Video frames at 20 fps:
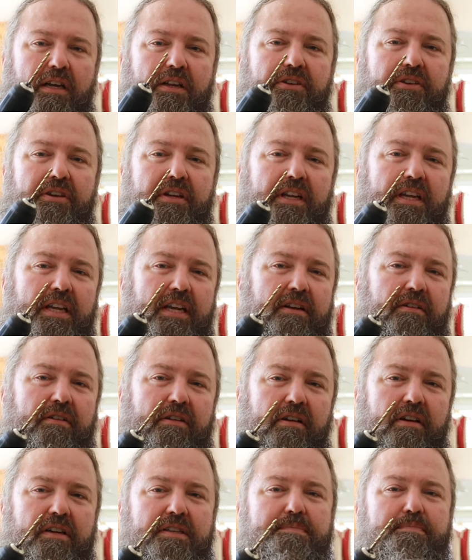You can hear a
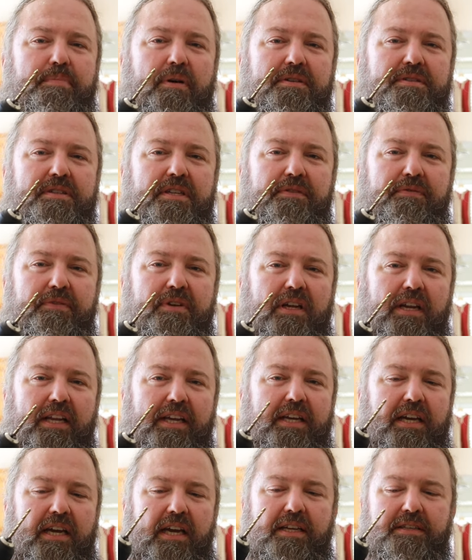nice positive
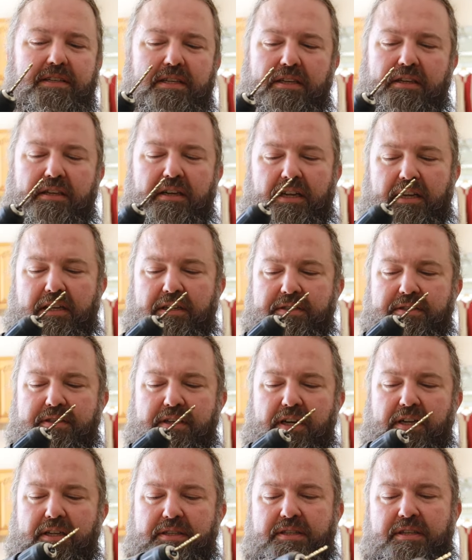click as it
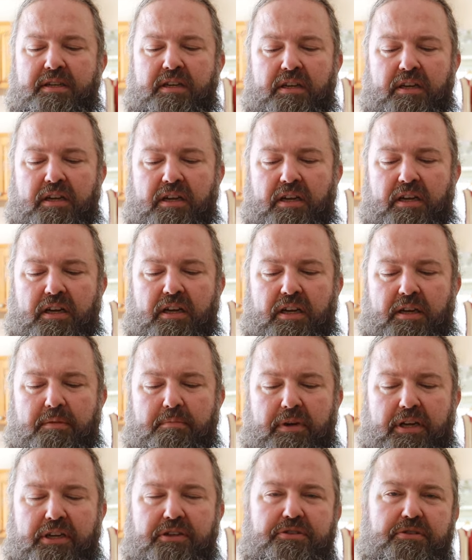inserts.
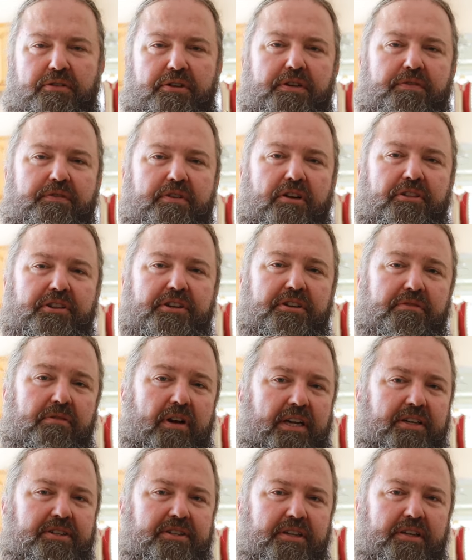Make sure you've got the
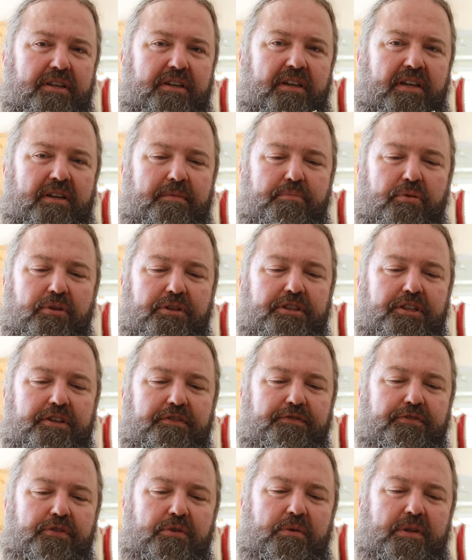direction pointing
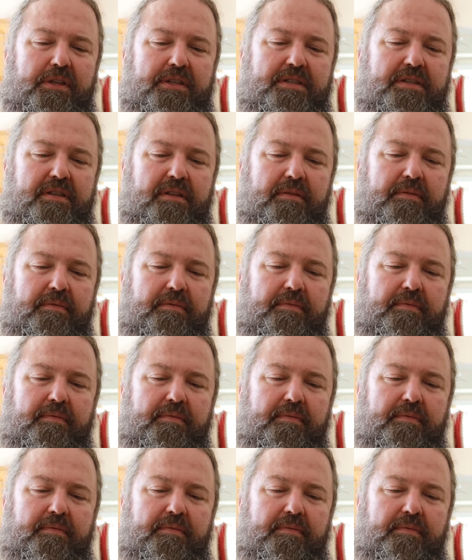forwards.